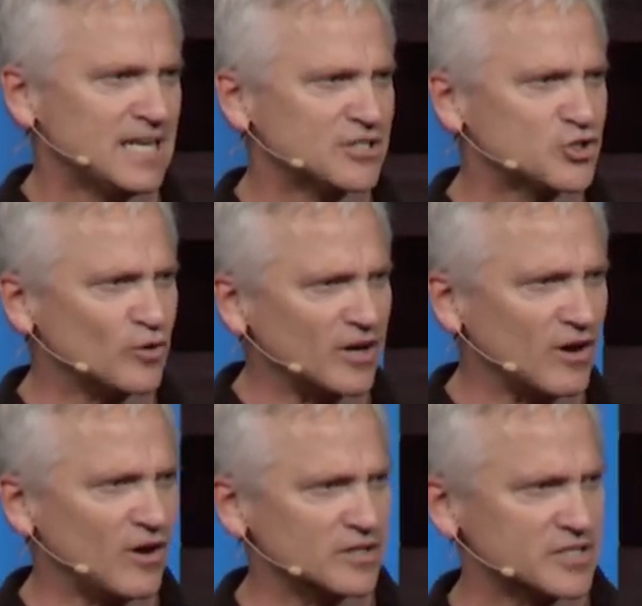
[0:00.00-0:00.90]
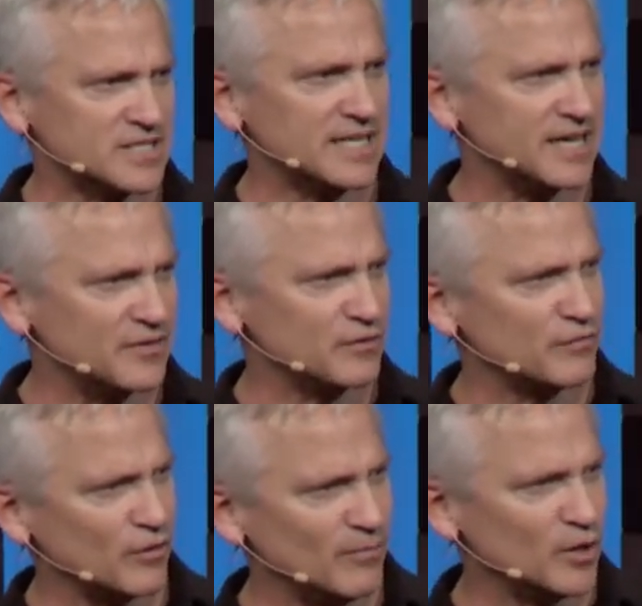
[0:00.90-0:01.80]
Let's join our hearts together
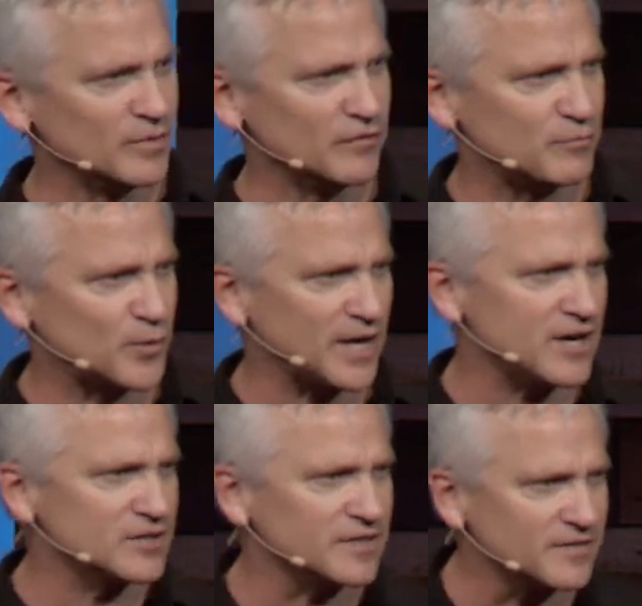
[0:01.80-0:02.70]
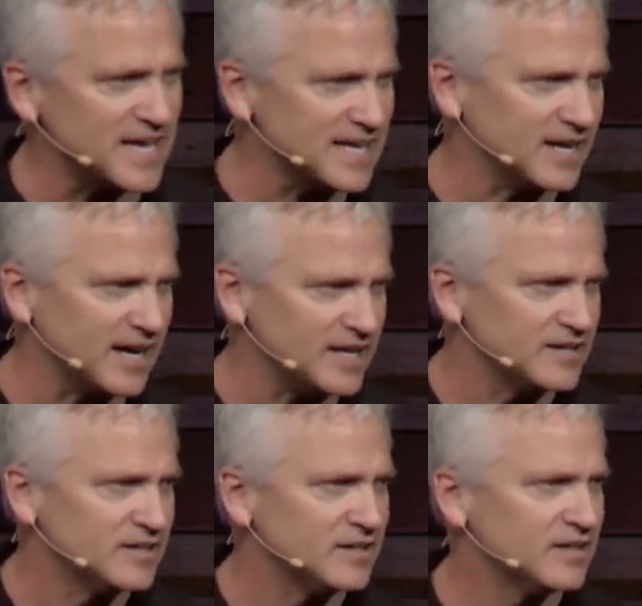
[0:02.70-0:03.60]
for a moment of prayer to thank God
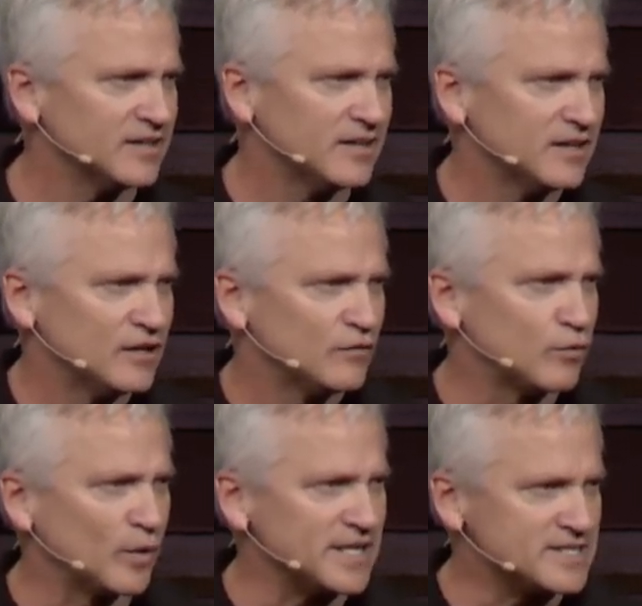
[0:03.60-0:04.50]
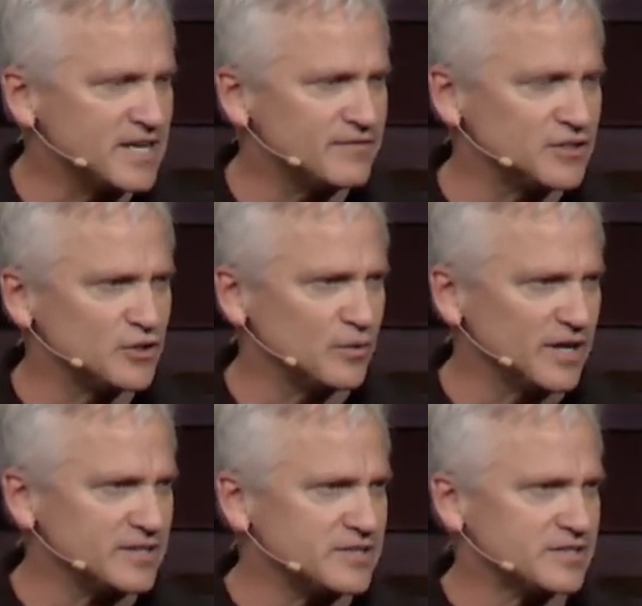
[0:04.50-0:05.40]
for what he's given to
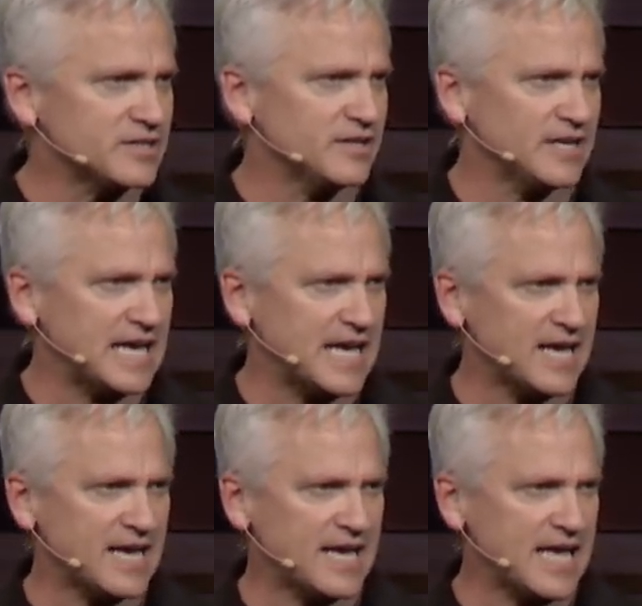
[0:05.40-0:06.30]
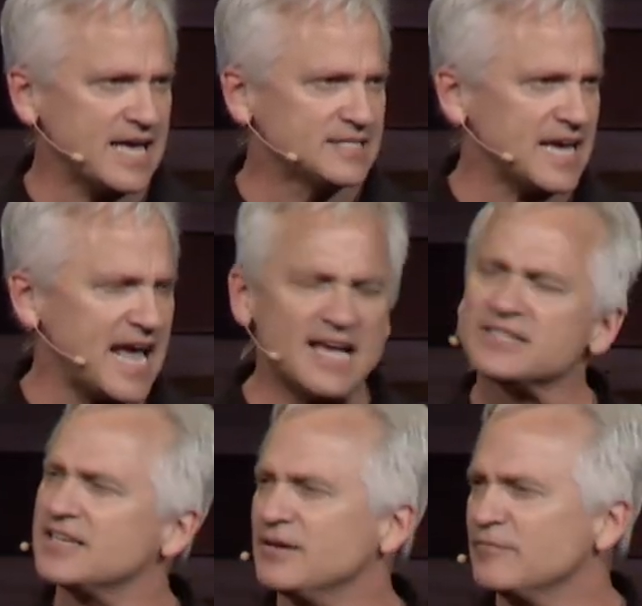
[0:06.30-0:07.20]
us and to ask
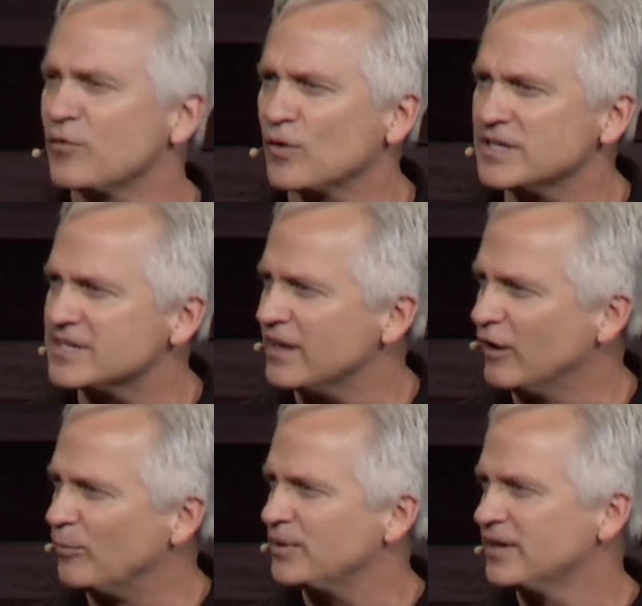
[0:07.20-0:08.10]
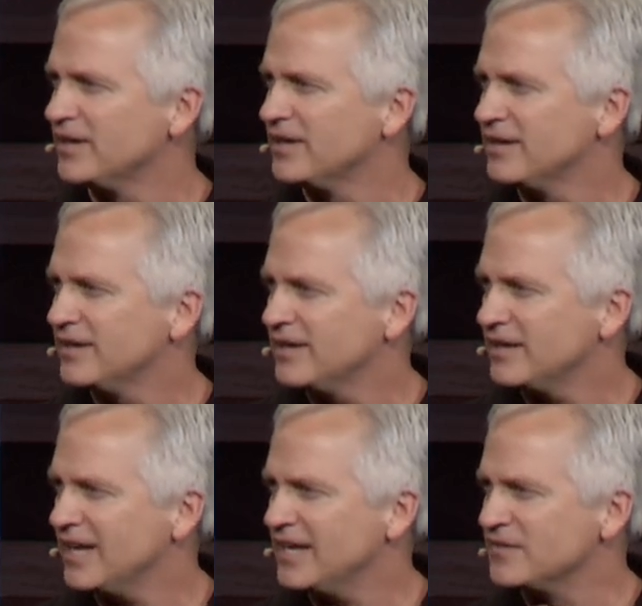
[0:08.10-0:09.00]
Him for His help
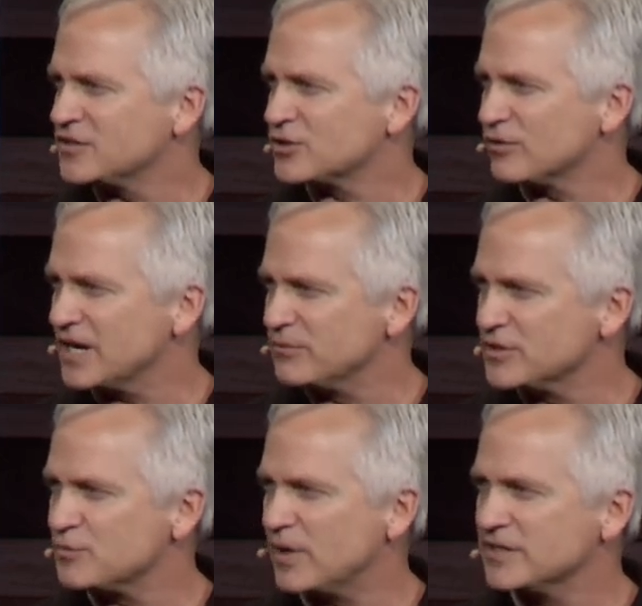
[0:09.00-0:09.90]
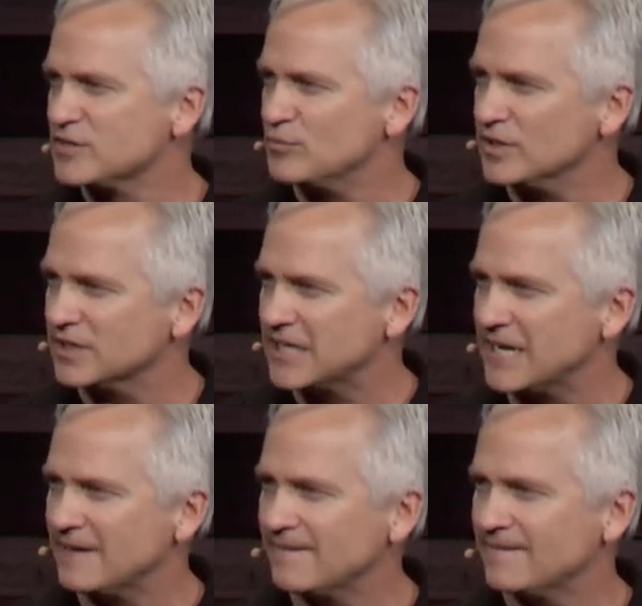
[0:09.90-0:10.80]
in this great responsibility.